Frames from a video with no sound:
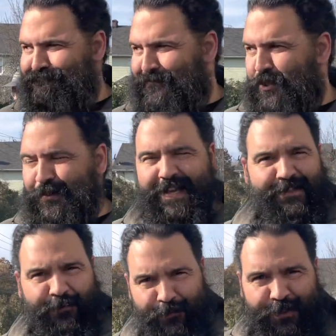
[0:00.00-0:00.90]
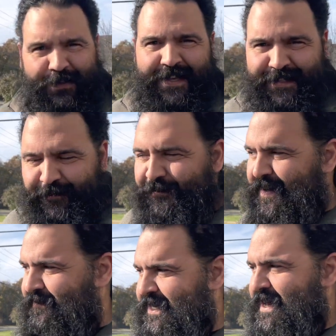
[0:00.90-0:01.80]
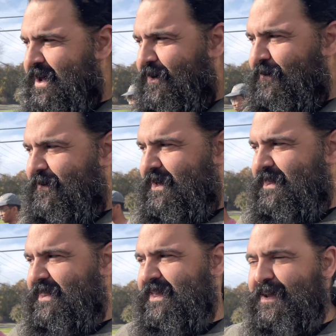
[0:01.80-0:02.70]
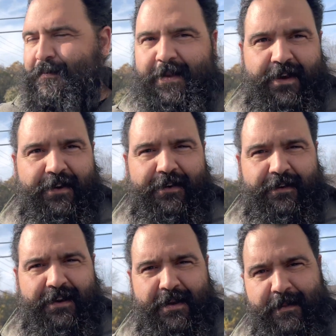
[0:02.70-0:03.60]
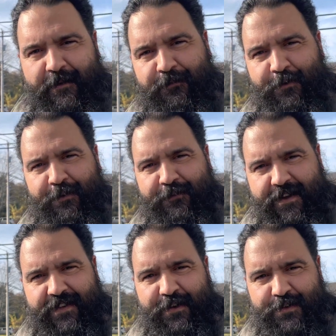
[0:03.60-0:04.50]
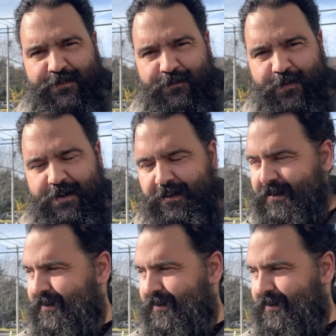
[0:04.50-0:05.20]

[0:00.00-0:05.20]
2000 from 2005 to now, and then they come here and about 4 to 5 hours of work.